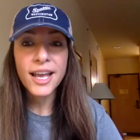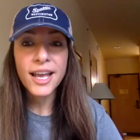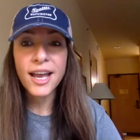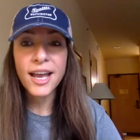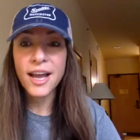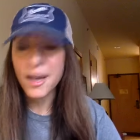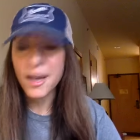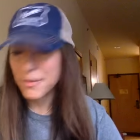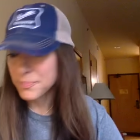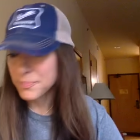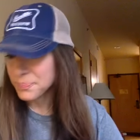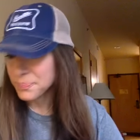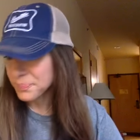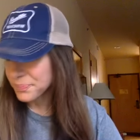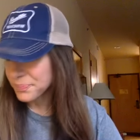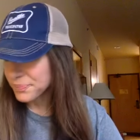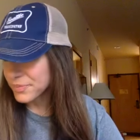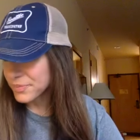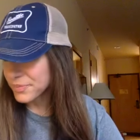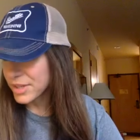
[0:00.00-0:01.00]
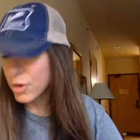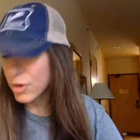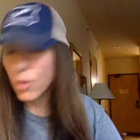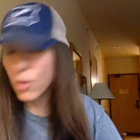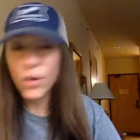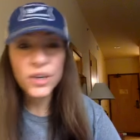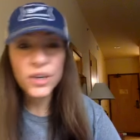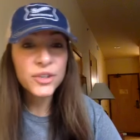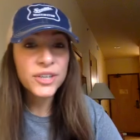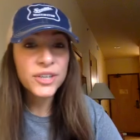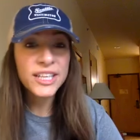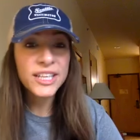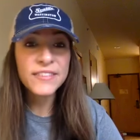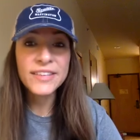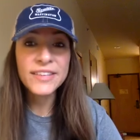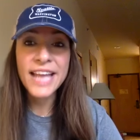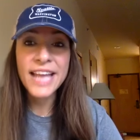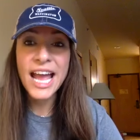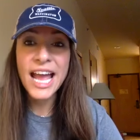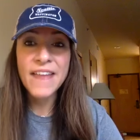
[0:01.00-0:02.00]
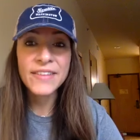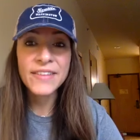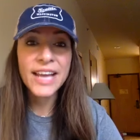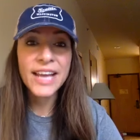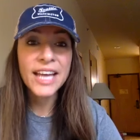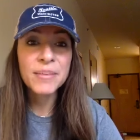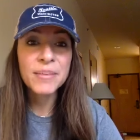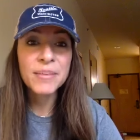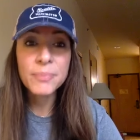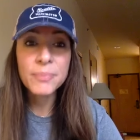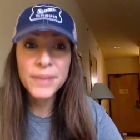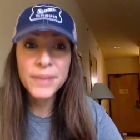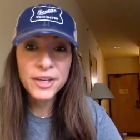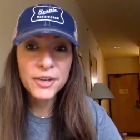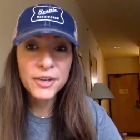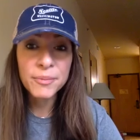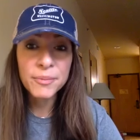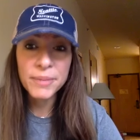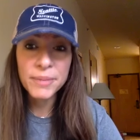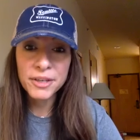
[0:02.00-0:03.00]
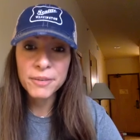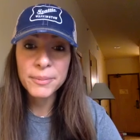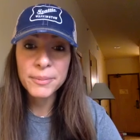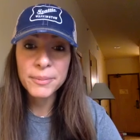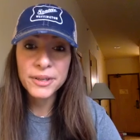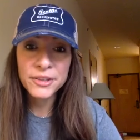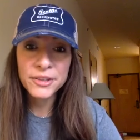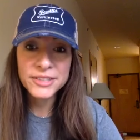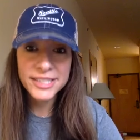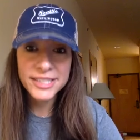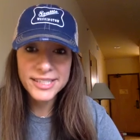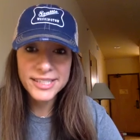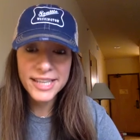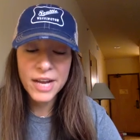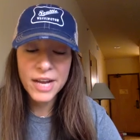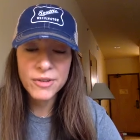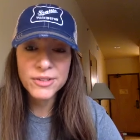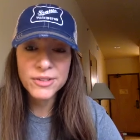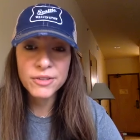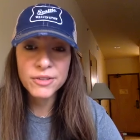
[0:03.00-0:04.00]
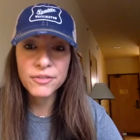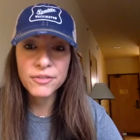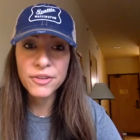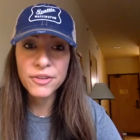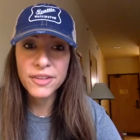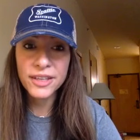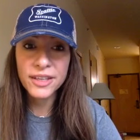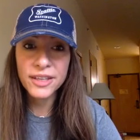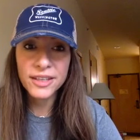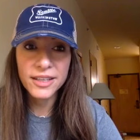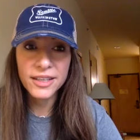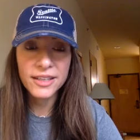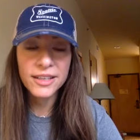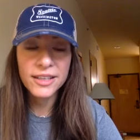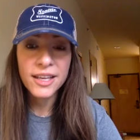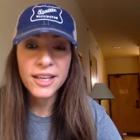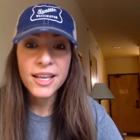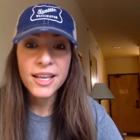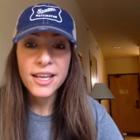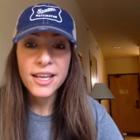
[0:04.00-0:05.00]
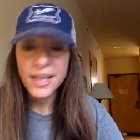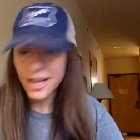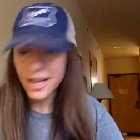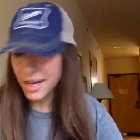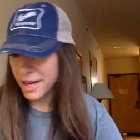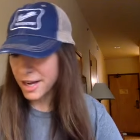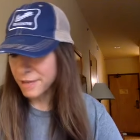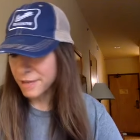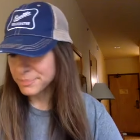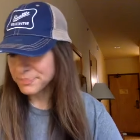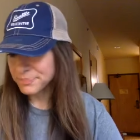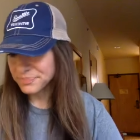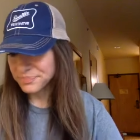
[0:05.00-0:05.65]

Um, or you can even have it at a bigger, bigger, bigger discount. So if you're thinking, um,